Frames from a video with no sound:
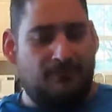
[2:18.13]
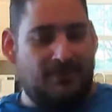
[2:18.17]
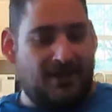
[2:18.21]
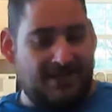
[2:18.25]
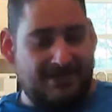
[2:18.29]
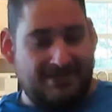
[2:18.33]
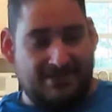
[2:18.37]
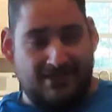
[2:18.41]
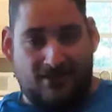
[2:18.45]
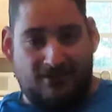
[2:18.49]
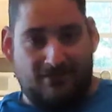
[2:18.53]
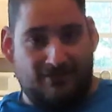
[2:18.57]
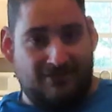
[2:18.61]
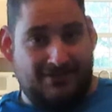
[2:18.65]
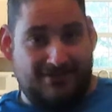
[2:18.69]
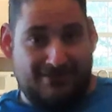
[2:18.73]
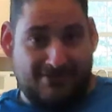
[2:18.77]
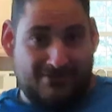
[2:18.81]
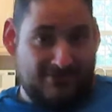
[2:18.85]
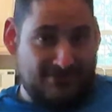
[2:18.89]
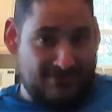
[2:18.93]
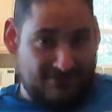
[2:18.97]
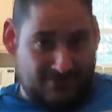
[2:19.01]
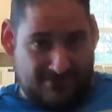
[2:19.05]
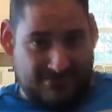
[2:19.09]
my delt
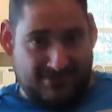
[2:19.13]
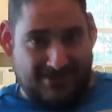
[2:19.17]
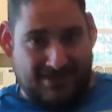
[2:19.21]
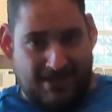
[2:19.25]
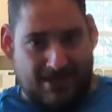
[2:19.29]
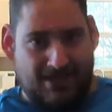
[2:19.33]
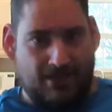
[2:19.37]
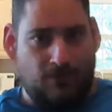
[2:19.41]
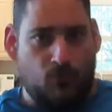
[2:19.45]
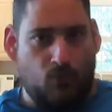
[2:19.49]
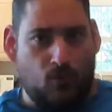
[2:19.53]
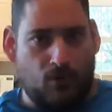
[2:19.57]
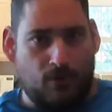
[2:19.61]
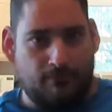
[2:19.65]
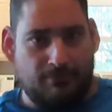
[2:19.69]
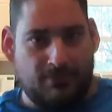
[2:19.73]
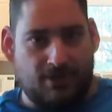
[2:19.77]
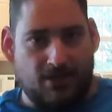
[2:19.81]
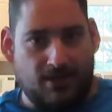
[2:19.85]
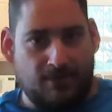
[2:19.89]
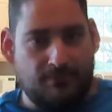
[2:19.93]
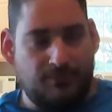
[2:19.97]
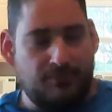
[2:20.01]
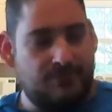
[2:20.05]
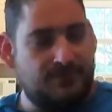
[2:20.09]
is getting warmed
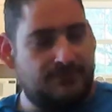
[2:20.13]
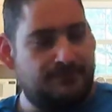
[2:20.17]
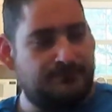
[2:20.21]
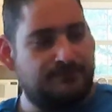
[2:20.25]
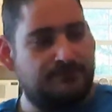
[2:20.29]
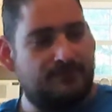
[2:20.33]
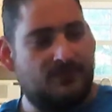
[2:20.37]
up,